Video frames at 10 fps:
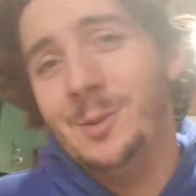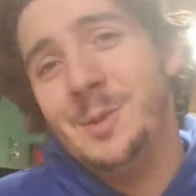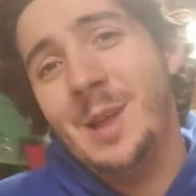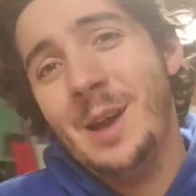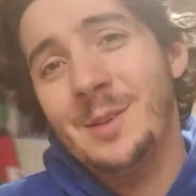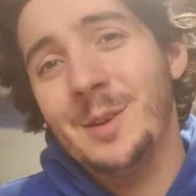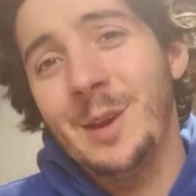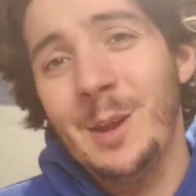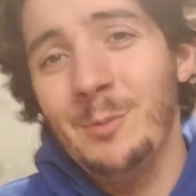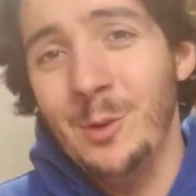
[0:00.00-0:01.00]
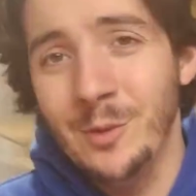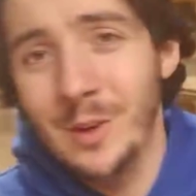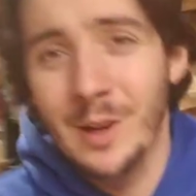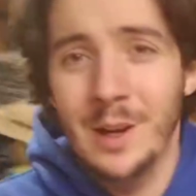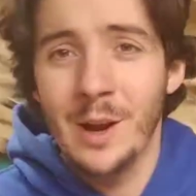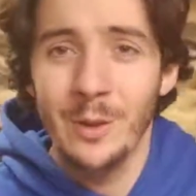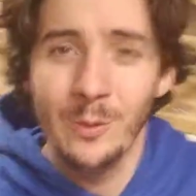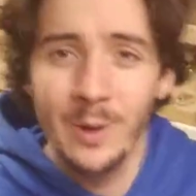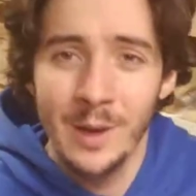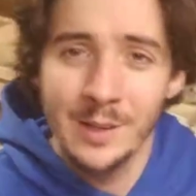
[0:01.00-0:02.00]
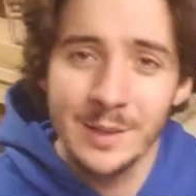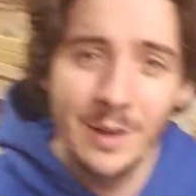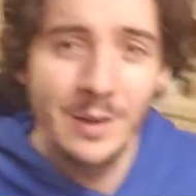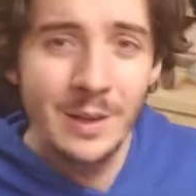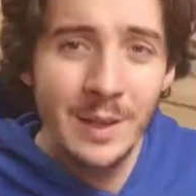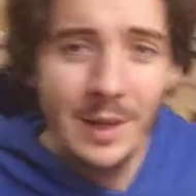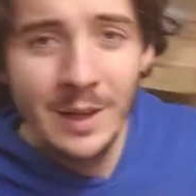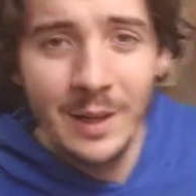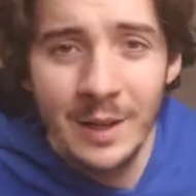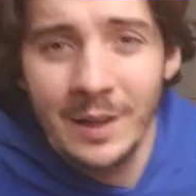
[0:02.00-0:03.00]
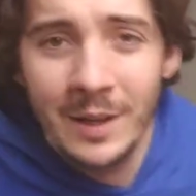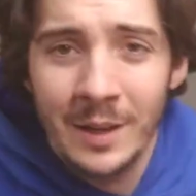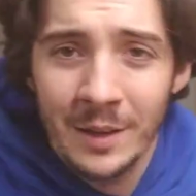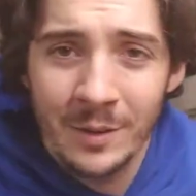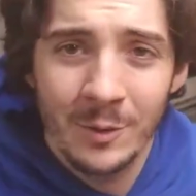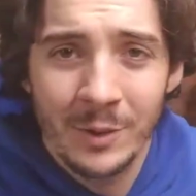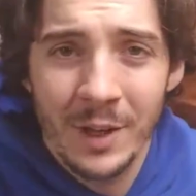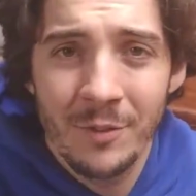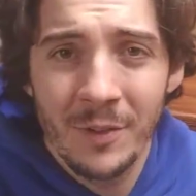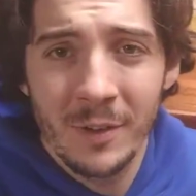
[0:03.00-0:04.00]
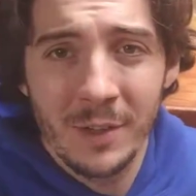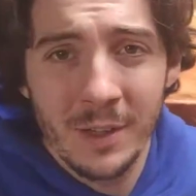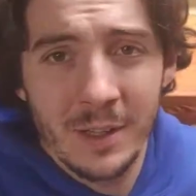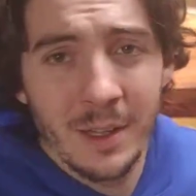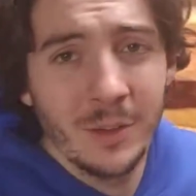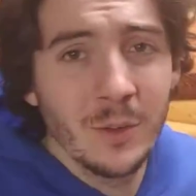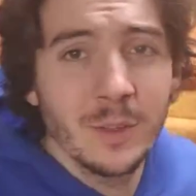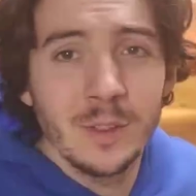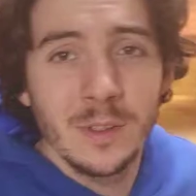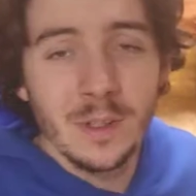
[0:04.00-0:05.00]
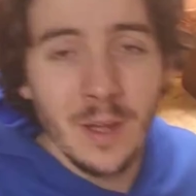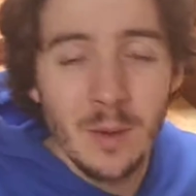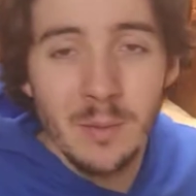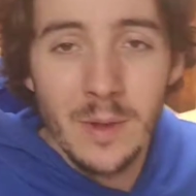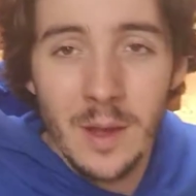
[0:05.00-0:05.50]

Those ladders are getting moved in and out of the way, so we're definitely gonna get those cleaned up.